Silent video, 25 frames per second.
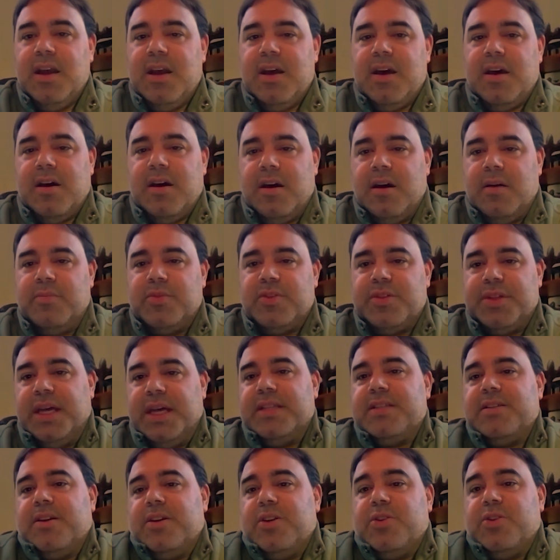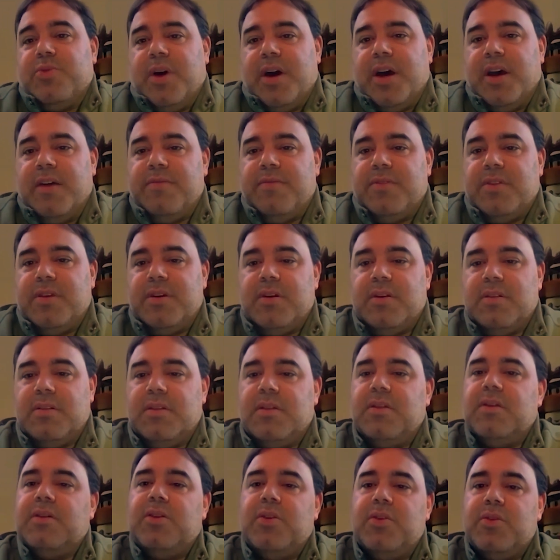So that's going to drive
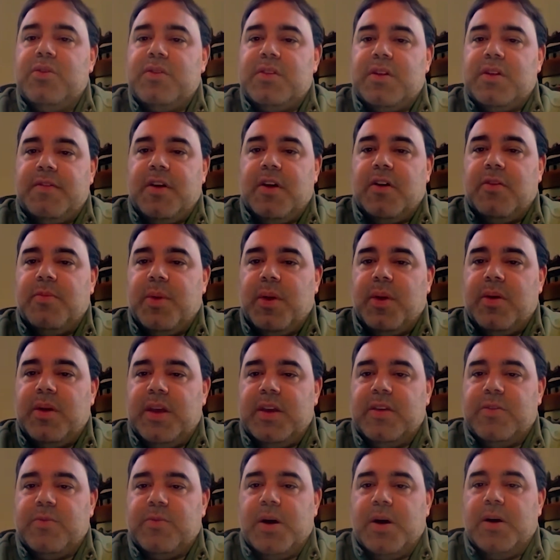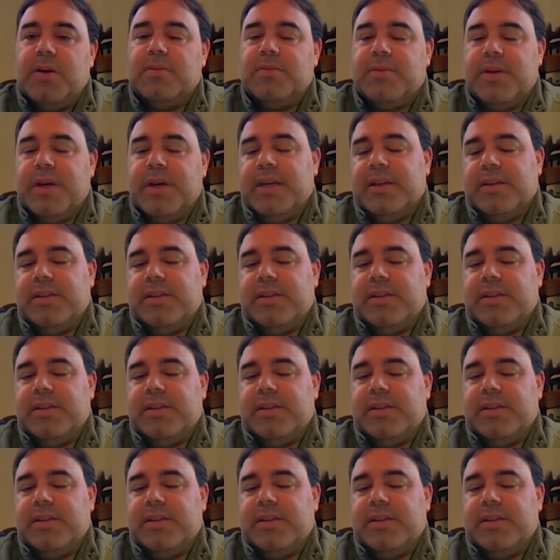the used availability, right?